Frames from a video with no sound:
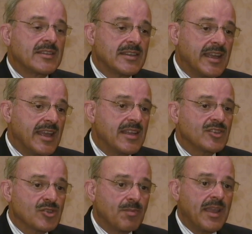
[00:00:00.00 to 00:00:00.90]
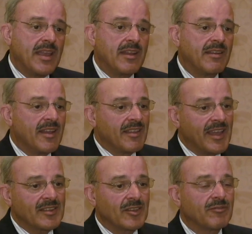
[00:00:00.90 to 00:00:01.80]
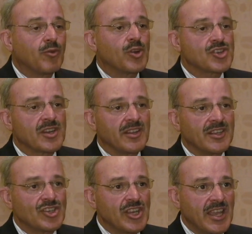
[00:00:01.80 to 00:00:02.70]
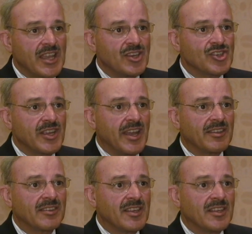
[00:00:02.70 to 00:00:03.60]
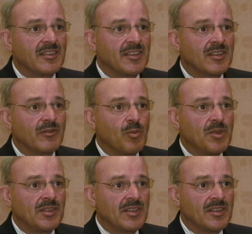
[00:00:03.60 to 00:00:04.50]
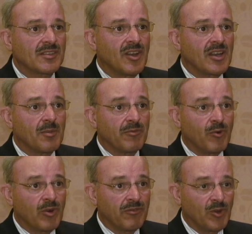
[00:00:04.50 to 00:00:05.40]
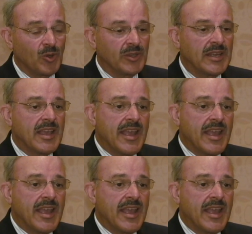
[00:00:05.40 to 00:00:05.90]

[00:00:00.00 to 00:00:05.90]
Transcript: Today in Japan, that's unfortunately changed as the incidence of obesity has gone up fourfold.